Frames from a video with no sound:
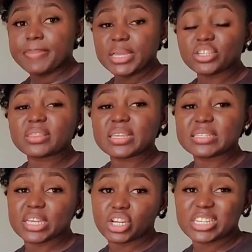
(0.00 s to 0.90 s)
The major
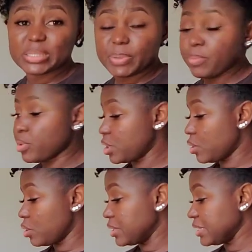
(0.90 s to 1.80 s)
things that you're going to spend
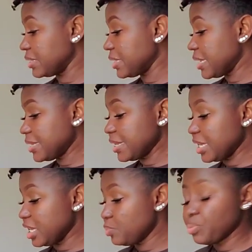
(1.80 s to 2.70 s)
money on is the
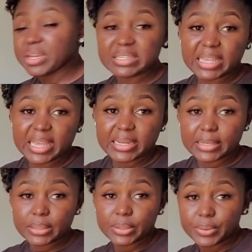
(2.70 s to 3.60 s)
heat press
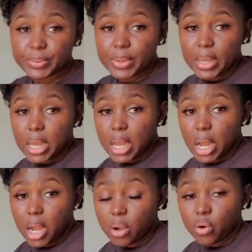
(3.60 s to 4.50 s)
and the
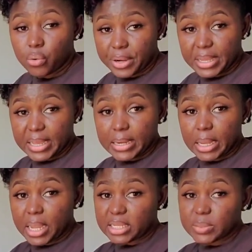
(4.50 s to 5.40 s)

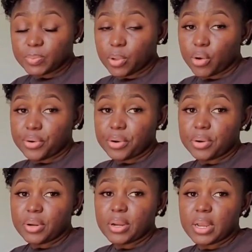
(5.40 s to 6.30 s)
Cricut
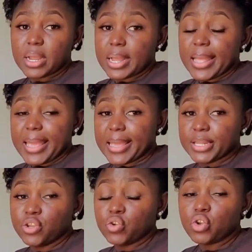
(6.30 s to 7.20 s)
Explorer.
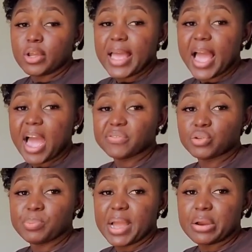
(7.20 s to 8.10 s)
And you don't have
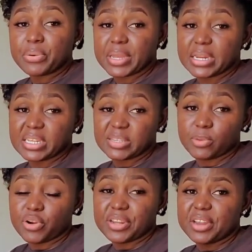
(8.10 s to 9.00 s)
to buy Cricut
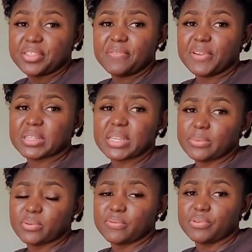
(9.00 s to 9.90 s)
Explorer. There are different
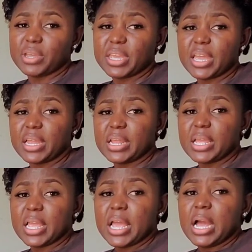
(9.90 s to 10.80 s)
types of Cricut.
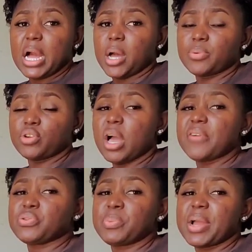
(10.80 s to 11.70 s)
You don't
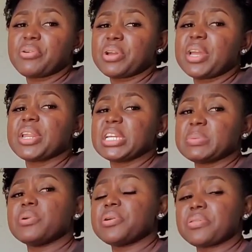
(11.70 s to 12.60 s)
have to buy Cricut
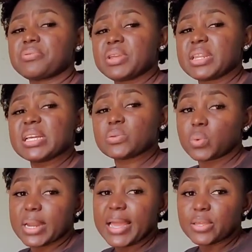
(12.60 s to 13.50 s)
Explorer 3. That's
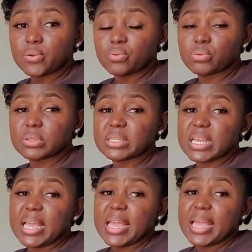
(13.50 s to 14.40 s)
what I use.
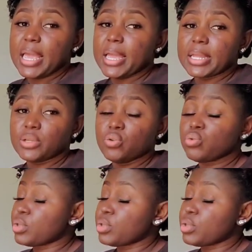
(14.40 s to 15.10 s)
And